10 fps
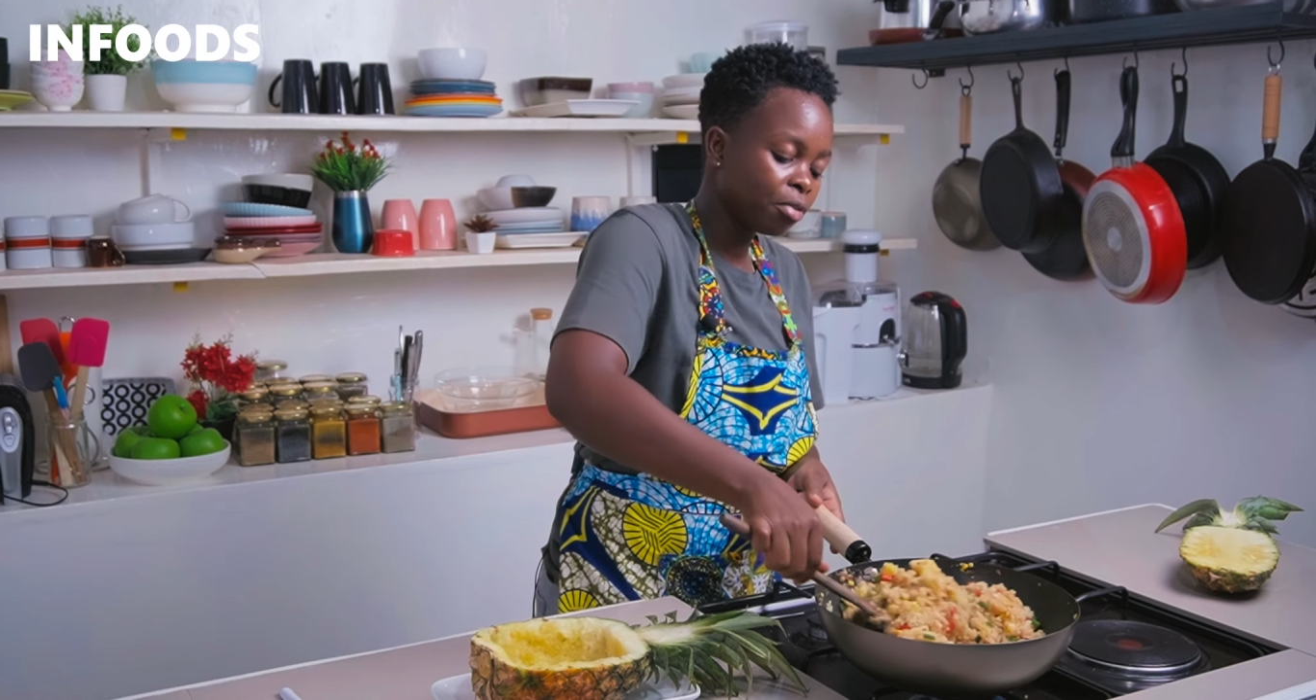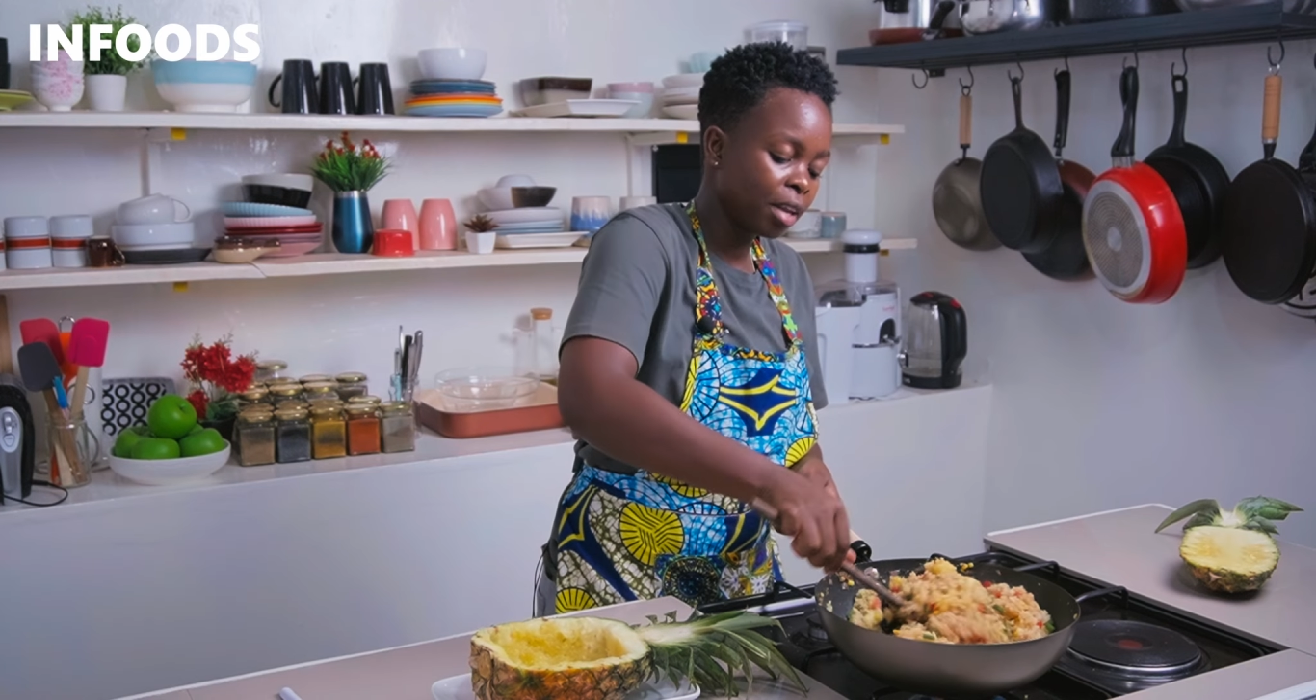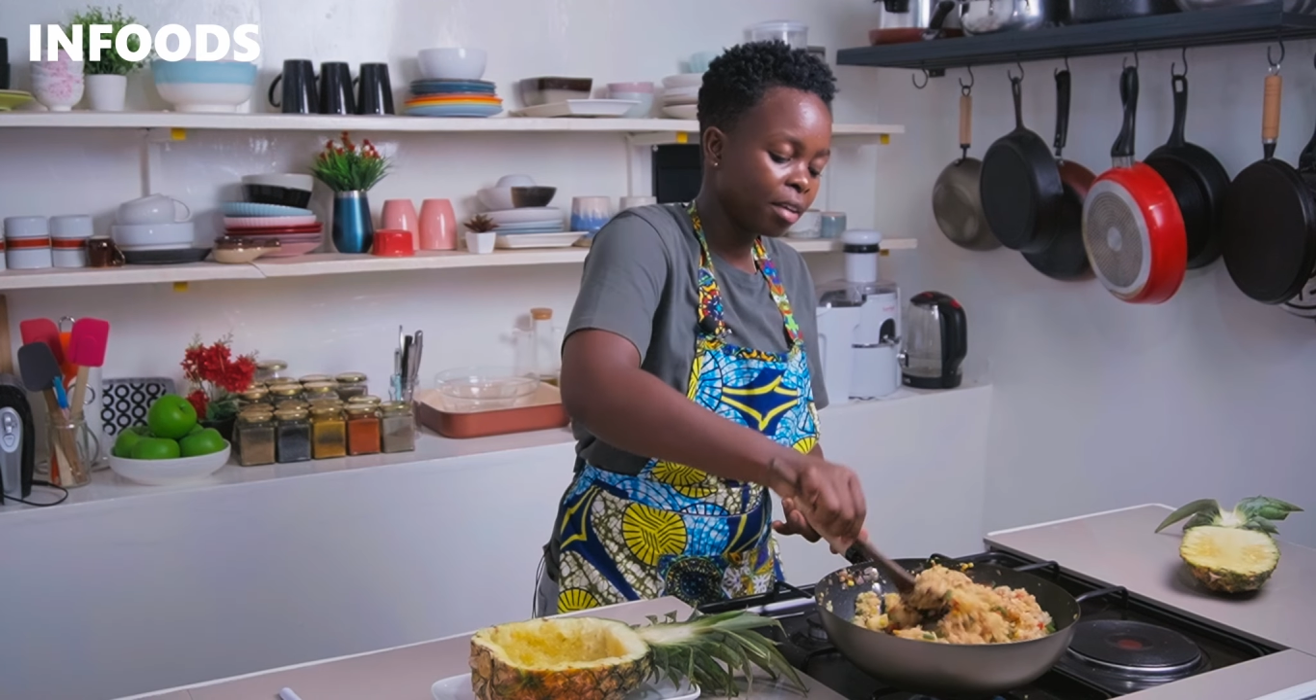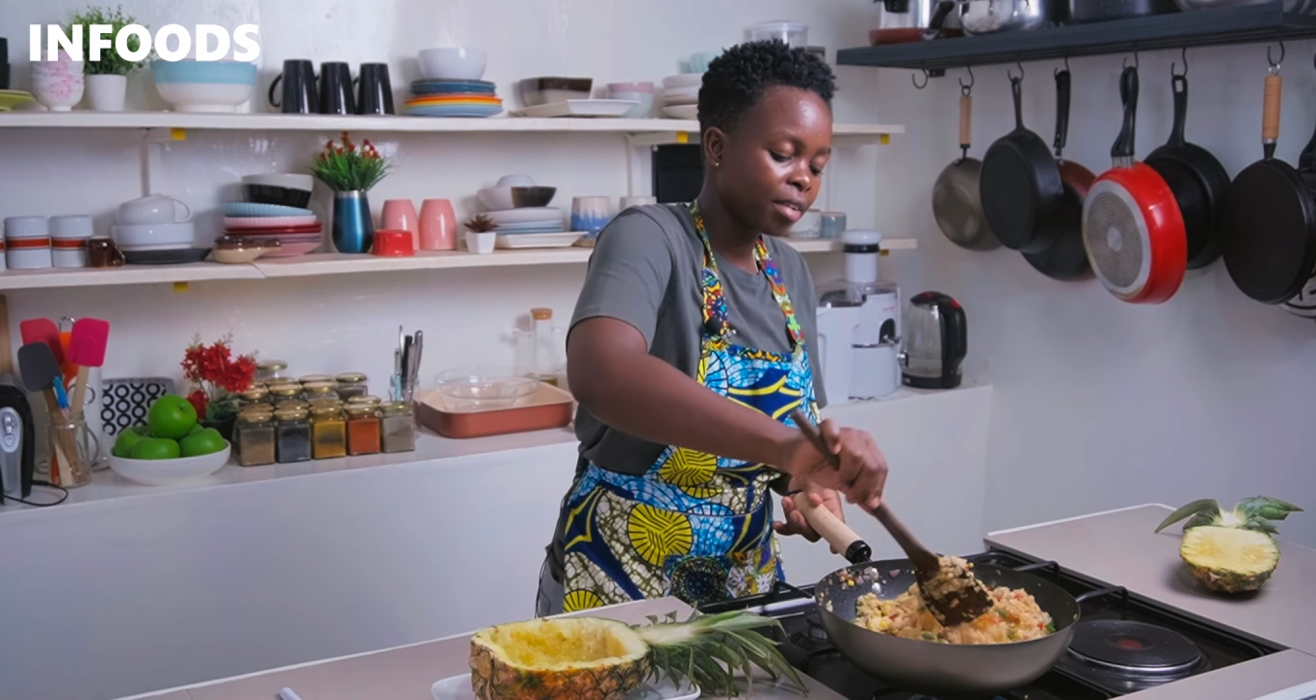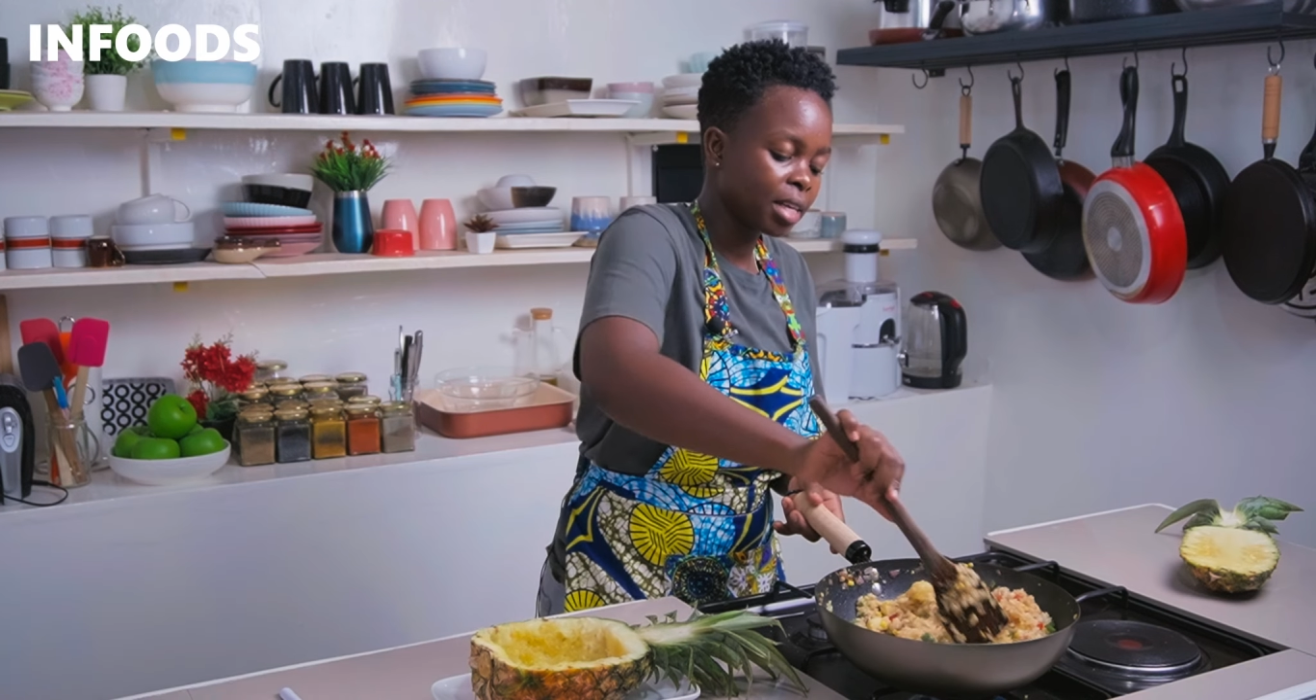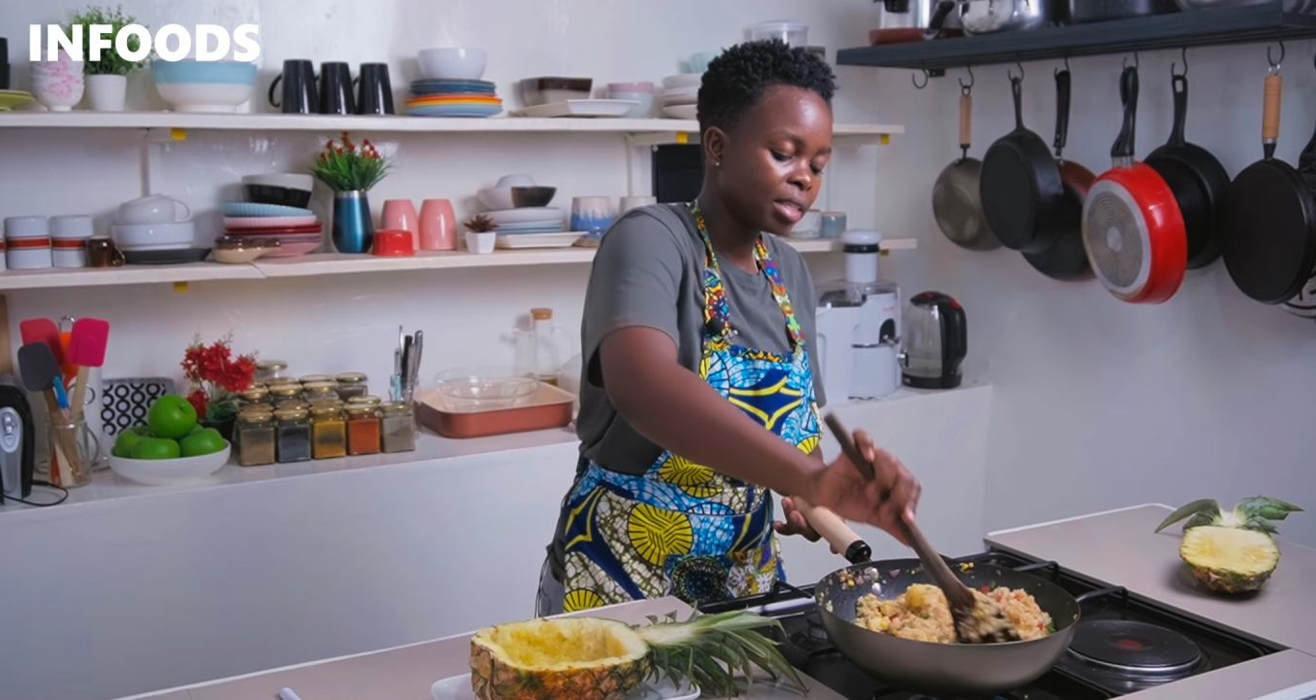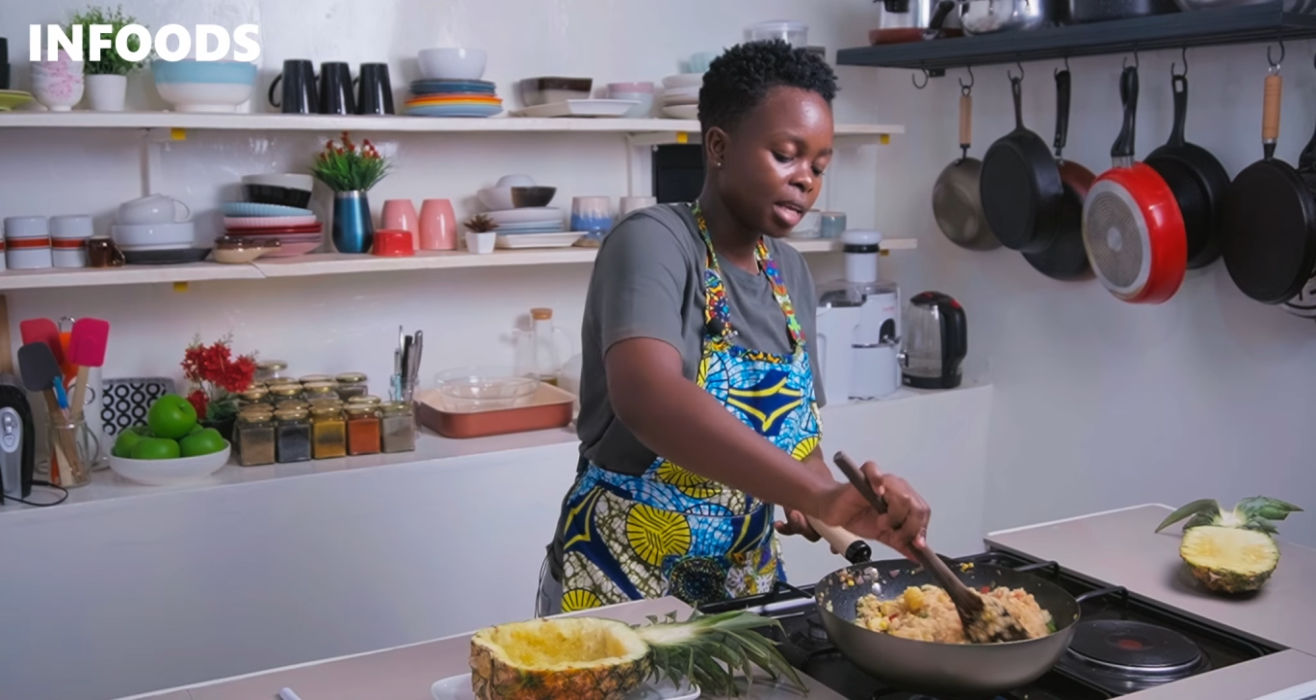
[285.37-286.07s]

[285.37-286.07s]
flavors